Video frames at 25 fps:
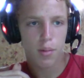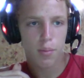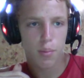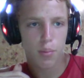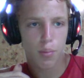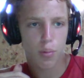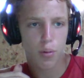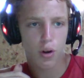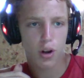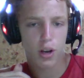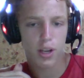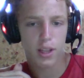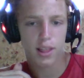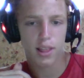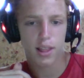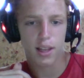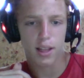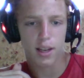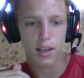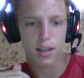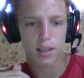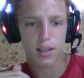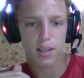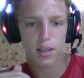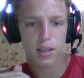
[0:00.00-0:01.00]

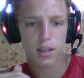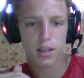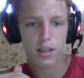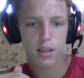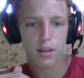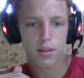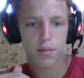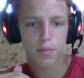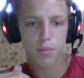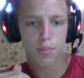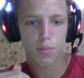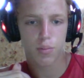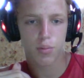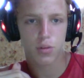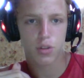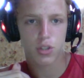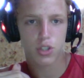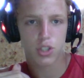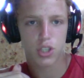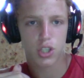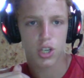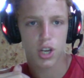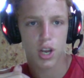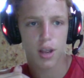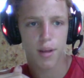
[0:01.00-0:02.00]
Frankfurt.
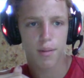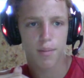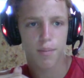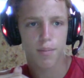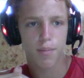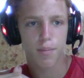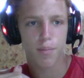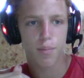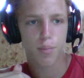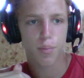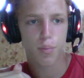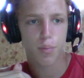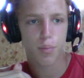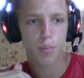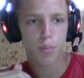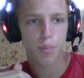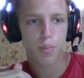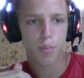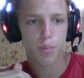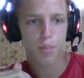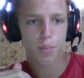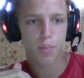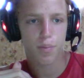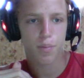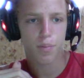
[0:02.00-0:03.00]
Jim.
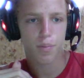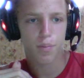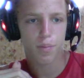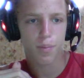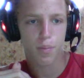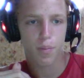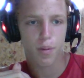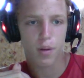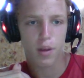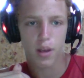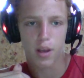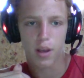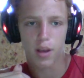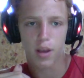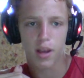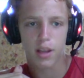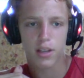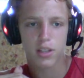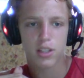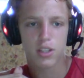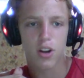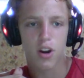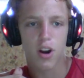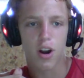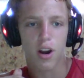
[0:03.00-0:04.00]

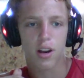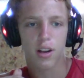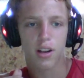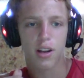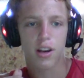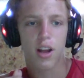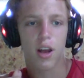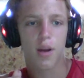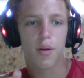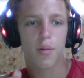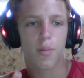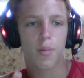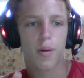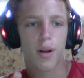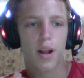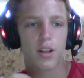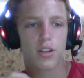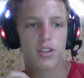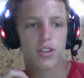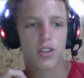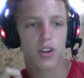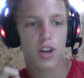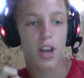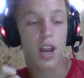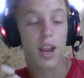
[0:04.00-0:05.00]
Sorry, I cannot
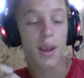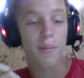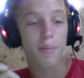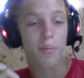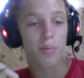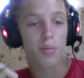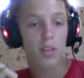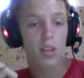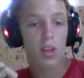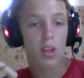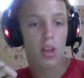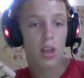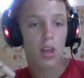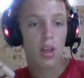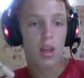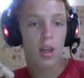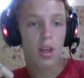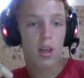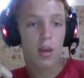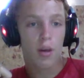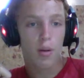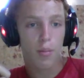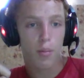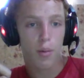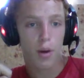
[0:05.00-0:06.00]
pronounce your name,
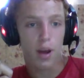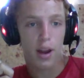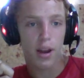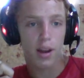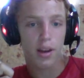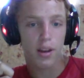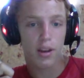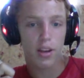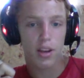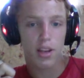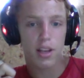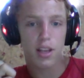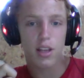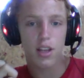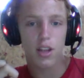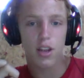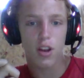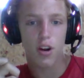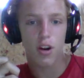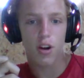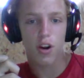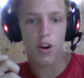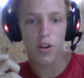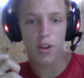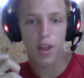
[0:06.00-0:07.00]
but
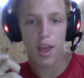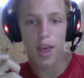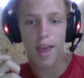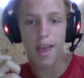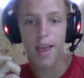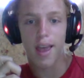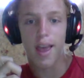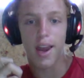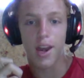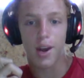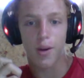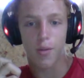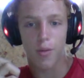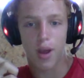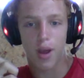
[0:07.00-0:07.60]
you're okay